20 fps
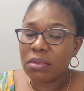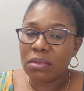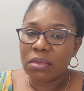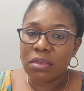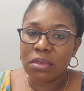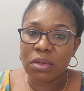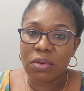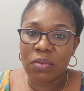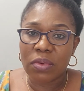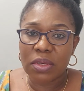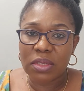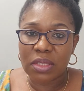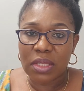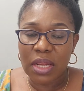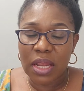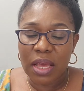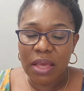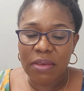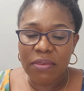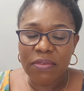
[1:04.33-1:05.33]
someone's
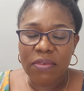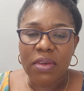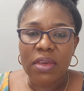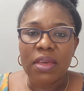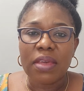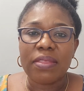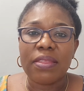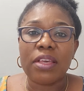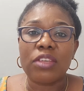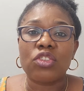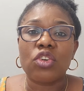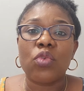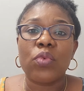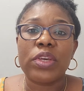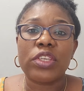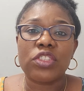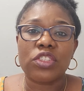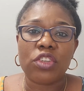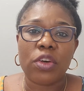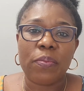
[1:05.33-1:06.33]
life, there's
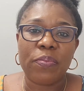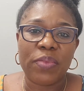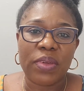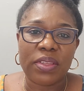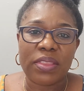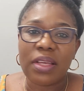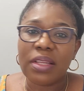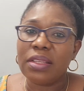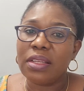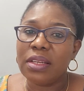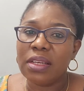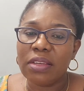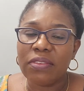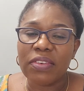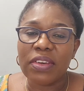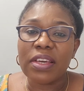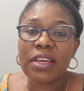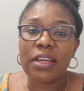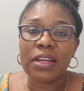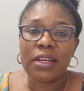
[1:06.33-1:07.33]
always something that the
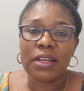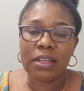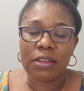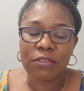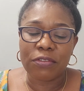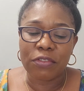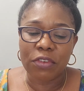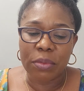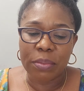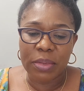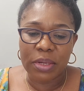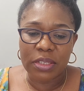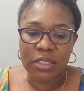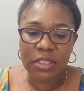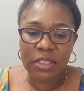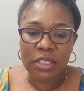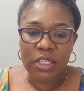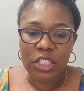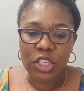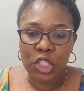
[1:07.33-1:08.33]
living can learn from
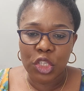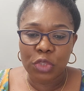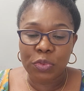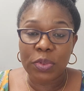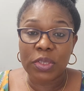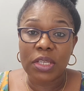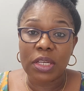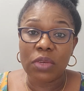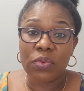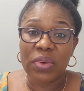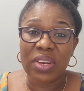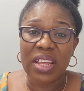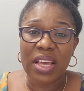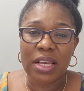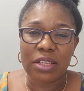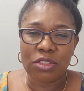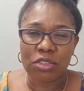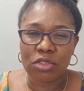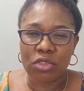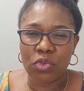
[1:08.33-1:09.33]
it, especially when it
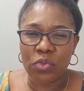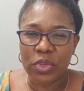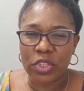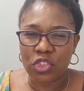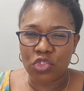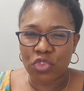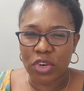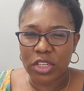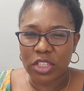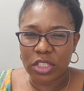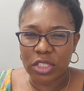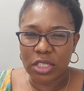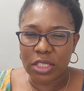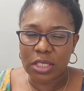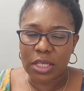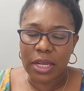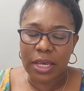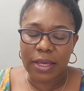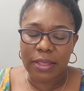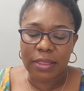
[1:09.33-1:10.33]
has to do with
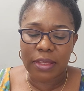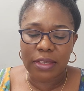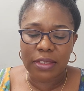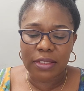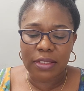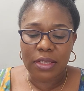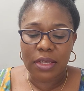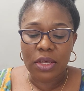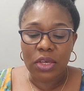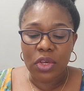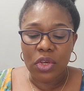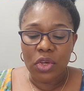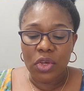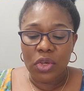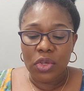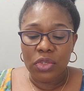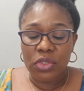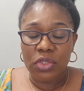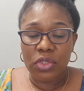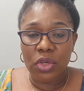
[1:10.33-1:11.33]
tragedies like this.
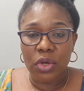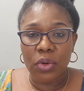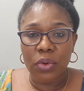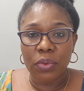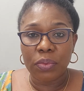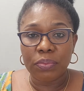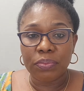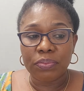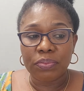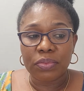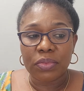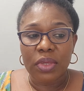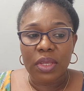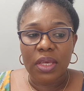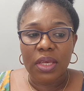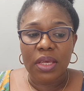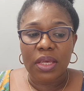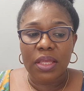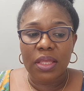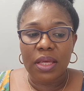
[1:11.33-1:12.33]
So
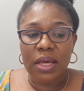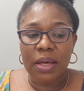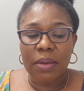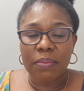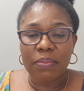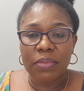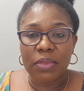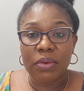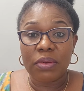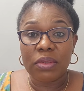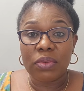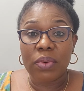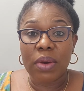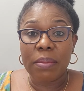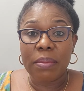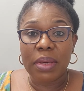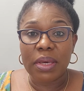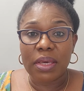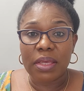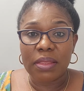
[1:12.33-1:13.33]
the reason why
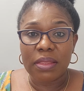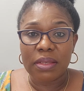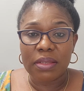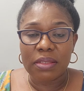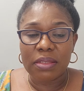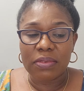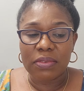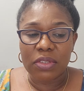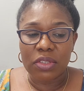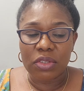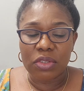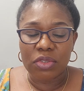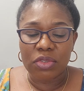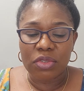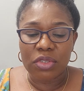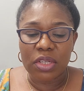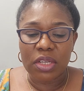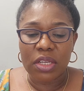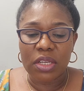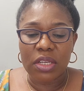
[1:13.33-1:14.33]
I'm making this video
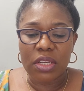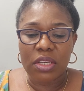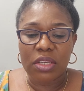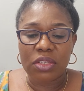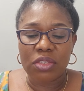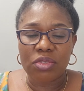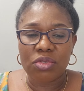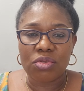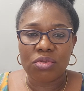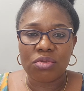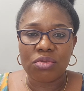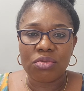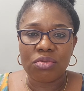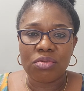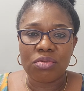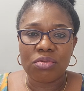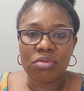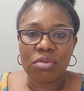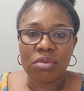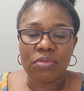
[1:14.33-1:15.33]
today is
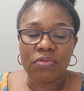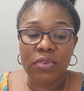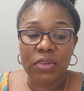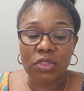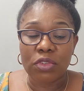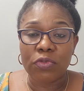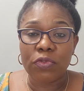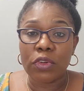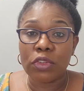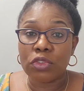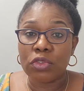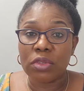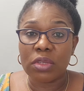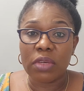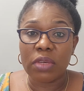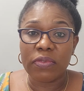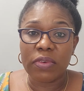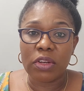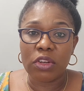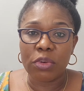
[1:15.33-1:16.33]
to, first of all, to
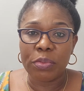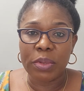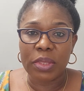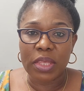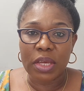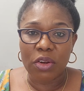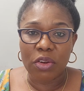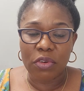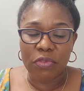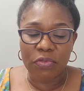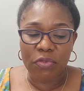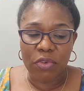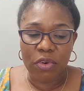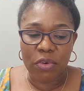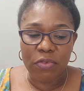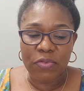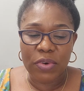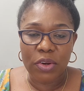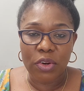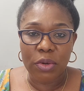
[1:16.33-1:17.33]
give a little bit of
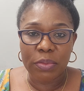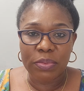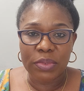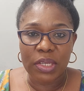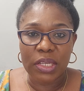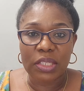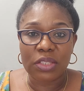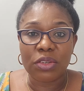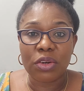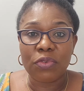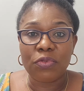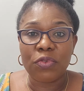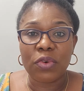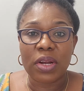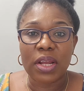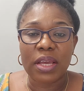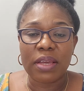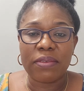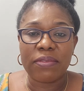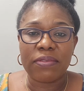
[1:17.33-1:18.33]
an update of what
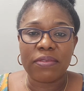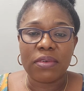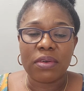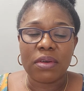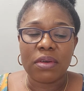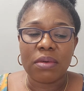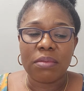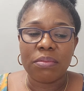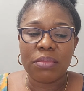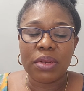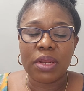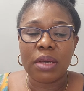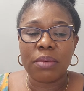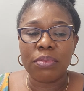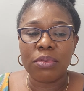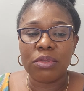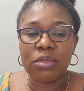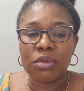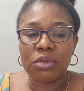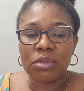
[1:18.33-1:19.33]
I've been
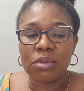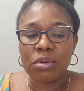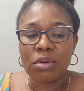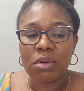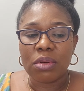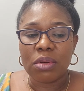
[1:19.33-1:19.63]
able to